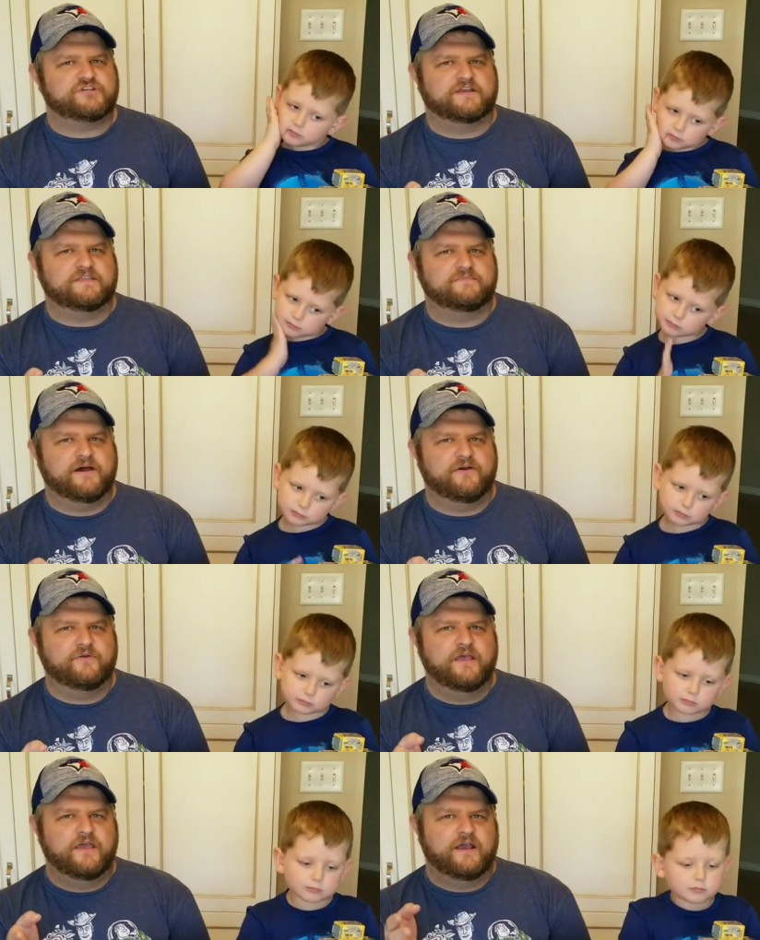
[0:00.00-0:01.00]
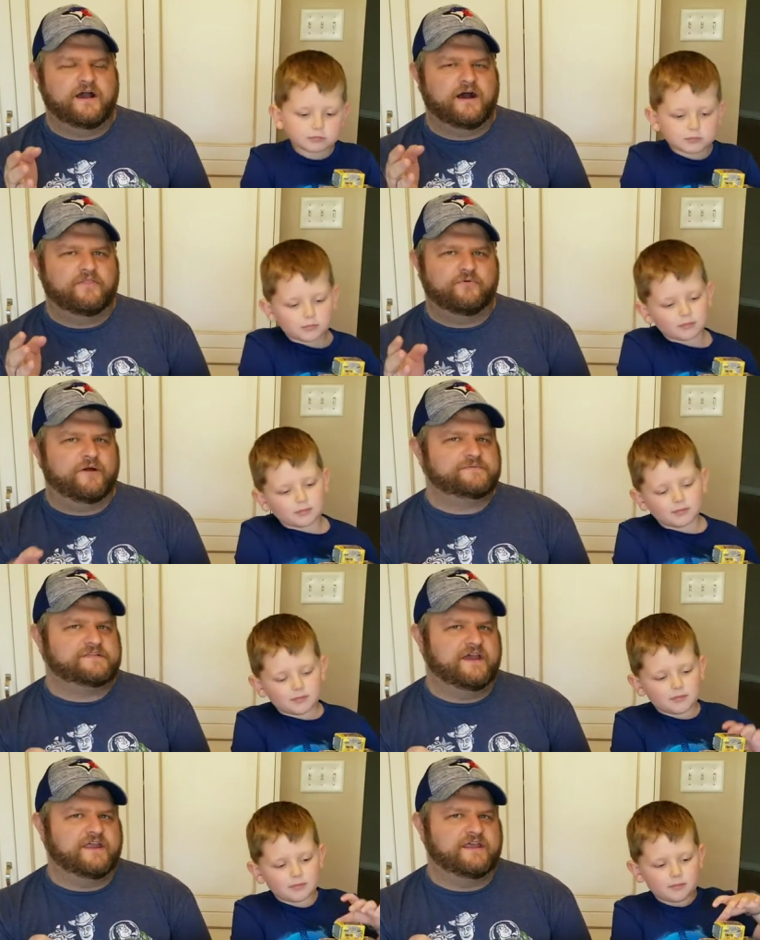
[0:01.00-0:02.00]
Speaker 1: check them out. Uh, their
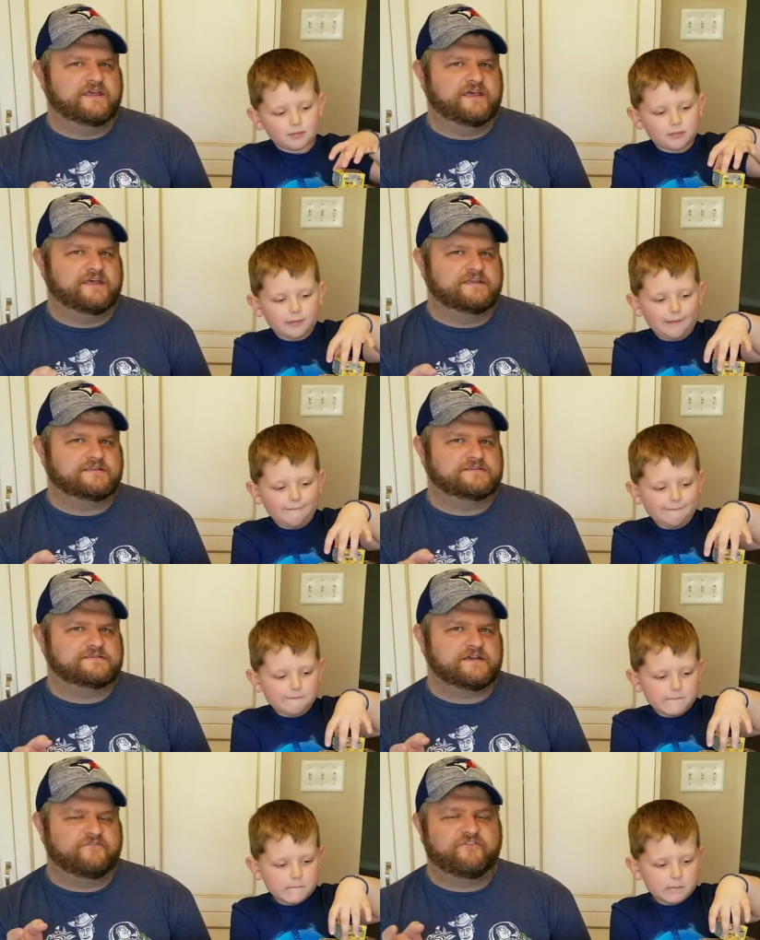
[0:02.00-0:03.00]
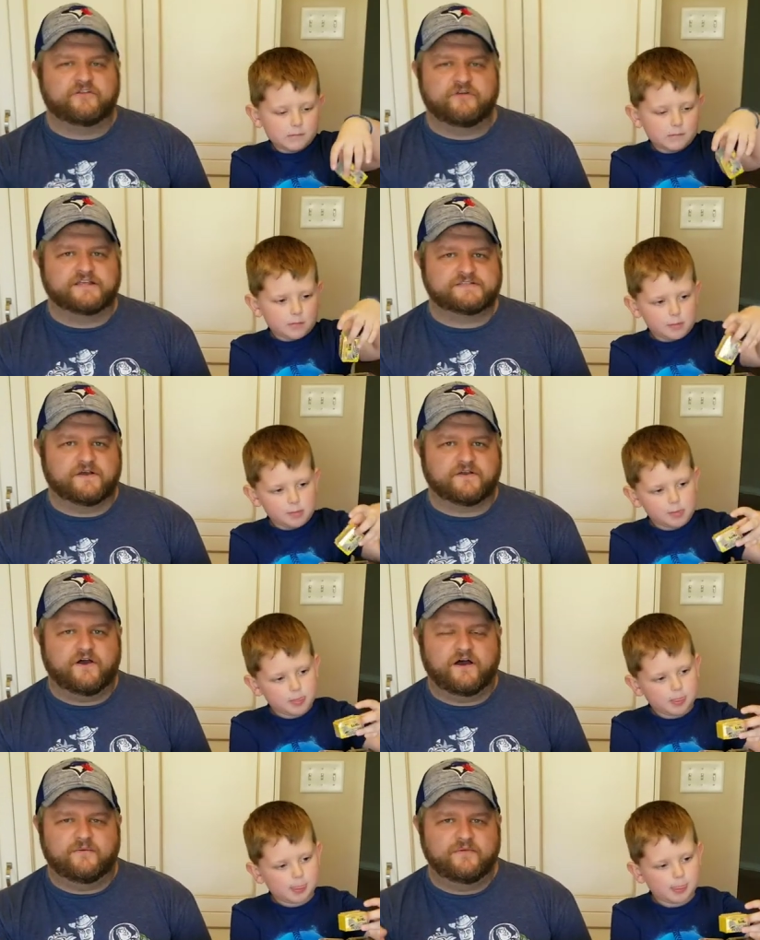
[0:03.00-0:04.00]
website is uh,
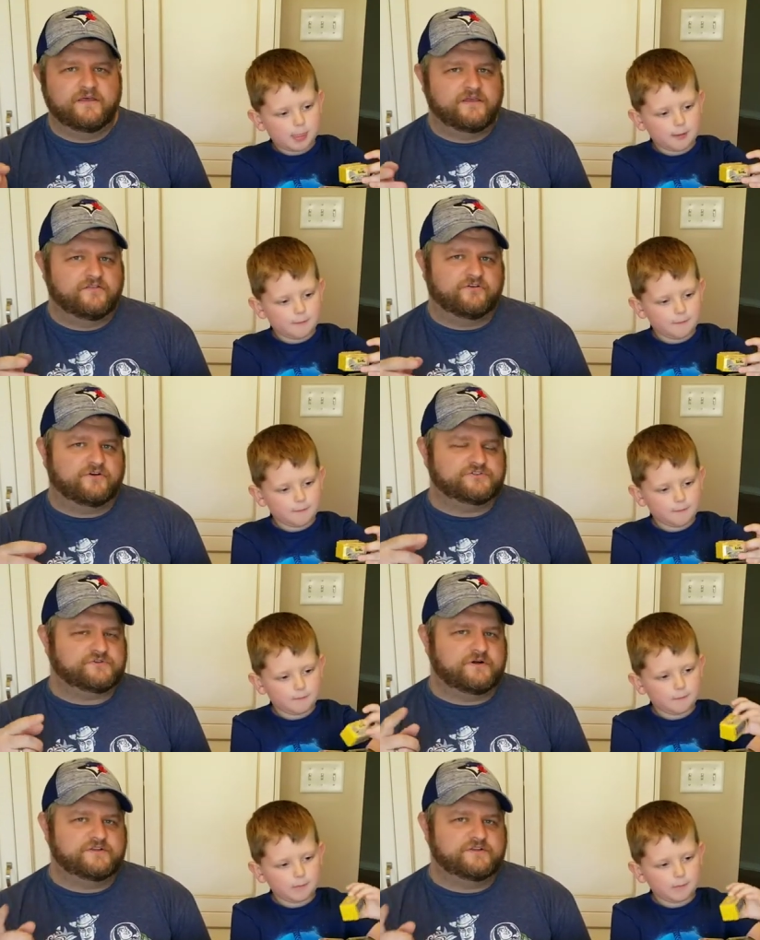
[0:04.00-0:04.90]
funrise.com. They're also